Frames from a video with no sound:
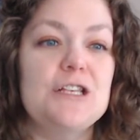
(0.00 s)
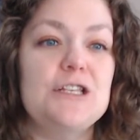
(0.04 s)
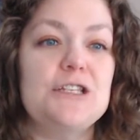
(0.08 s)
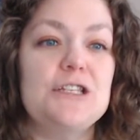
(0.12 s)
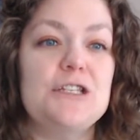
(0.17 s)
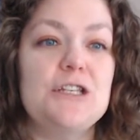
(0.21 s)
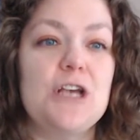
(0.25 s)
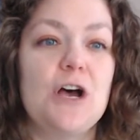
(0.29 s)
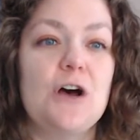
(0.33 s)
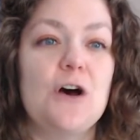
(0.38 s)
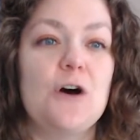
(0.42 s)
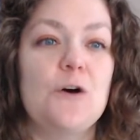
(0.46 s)

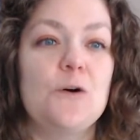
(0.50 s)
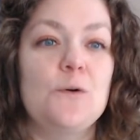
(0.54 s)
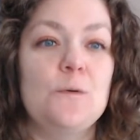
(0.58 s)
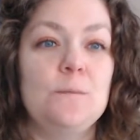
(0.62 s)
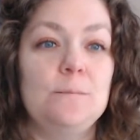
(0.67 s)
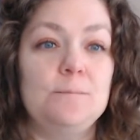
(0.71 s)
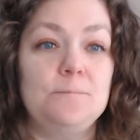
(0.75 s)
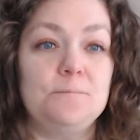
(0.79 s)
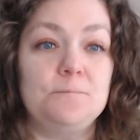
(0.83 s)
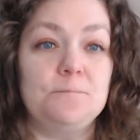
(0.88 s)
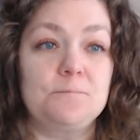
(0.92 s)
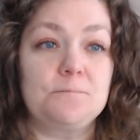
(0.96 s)
So
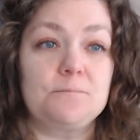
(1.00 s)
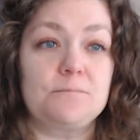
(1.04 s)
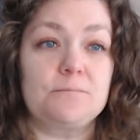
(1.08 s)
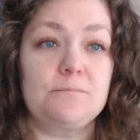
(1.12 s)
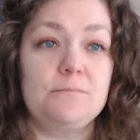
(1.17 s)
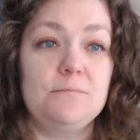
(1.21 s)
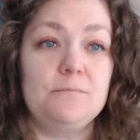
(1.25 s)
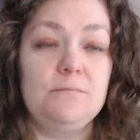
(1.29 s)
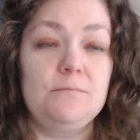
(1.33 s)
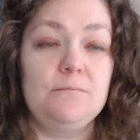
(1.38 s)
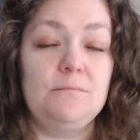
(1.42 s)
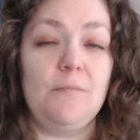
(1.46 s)

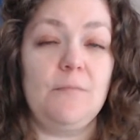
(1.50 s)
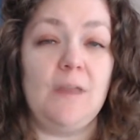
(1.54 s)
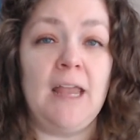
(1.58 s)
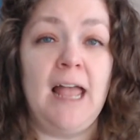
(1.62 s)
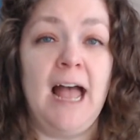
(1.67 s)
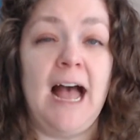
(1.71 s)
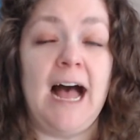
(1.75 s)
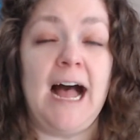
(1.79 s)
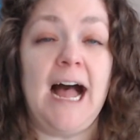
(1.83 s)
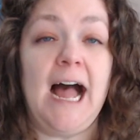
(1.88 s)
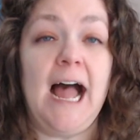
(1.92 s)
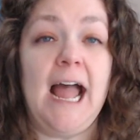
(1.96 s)

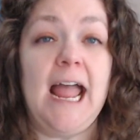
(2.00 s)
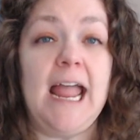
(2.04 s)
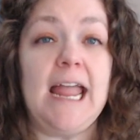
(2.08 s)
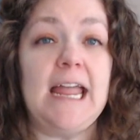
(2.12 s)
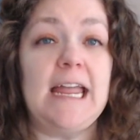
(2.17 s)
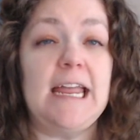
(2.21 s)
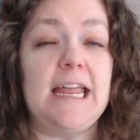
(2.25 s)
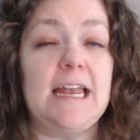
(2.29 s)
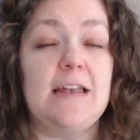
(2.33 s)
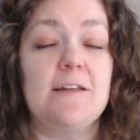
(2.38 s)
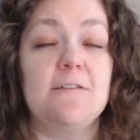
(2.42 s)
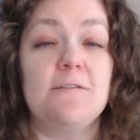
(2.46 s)
I,
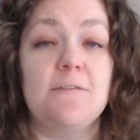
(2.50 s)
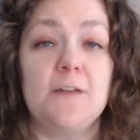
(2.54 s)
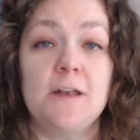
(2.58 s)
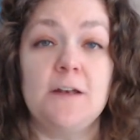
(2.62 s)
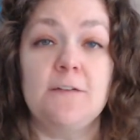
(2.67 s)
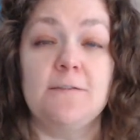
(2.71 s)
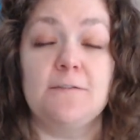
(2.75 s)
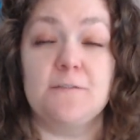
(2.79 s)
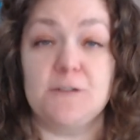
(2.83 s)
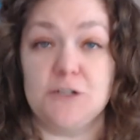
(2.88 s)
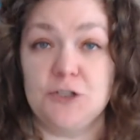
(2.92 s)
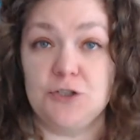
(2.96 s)
in a fit of
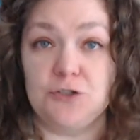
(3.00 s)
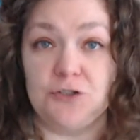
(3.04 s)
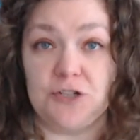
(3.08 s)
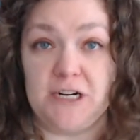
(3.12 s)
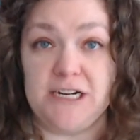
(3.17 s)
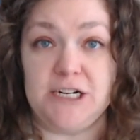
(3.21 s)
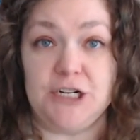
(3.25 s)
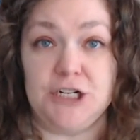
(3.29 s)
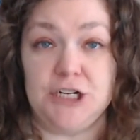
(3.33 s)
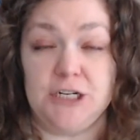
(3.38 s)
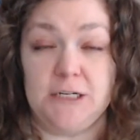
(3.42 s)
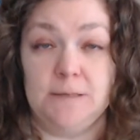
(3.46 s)

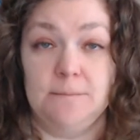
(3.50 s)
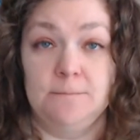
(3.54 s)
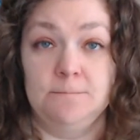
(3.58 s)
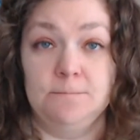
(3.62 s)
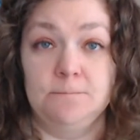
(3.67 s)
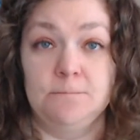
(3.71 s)
frustration,